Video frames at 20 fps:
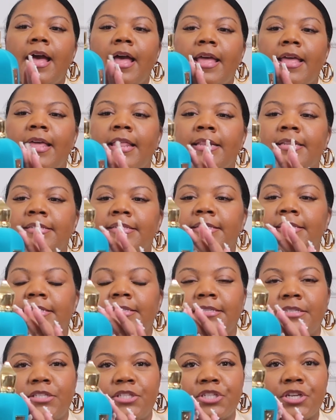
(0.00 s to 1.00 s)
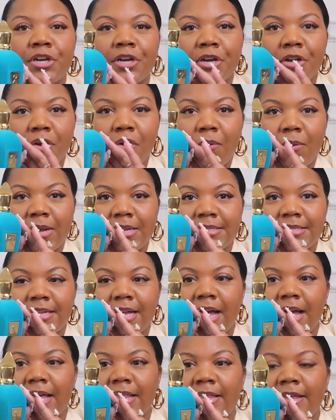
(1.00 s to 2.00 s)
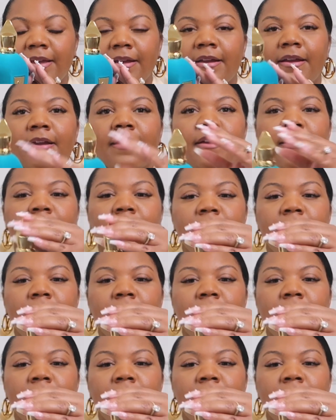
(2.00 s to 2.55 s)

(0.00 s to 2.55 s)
and it's this turquoise color.